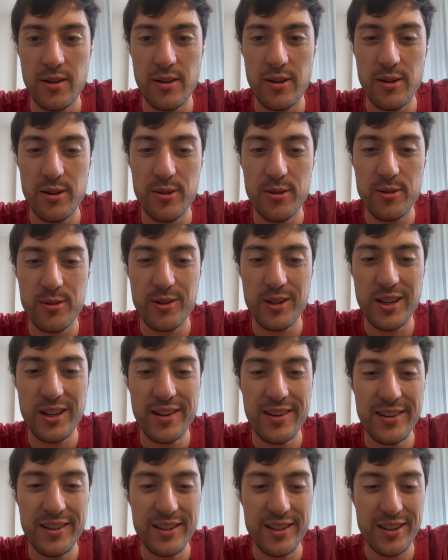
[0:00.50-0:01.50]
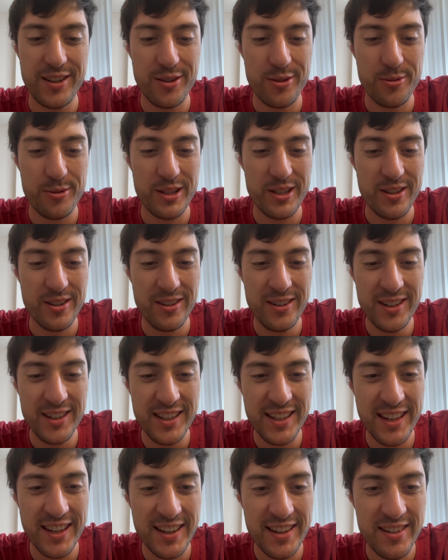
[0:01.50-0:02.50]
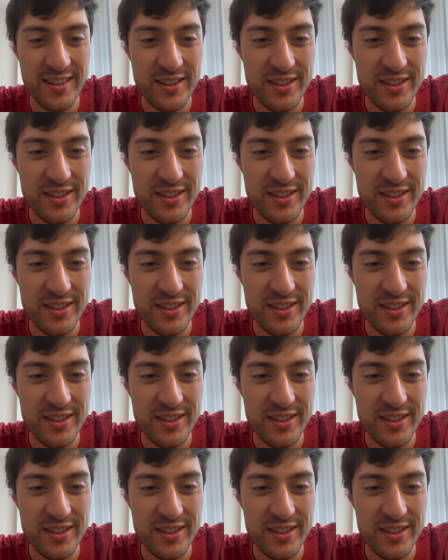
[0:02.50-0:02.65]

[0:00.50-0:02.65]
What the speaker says: Okay, here we are again.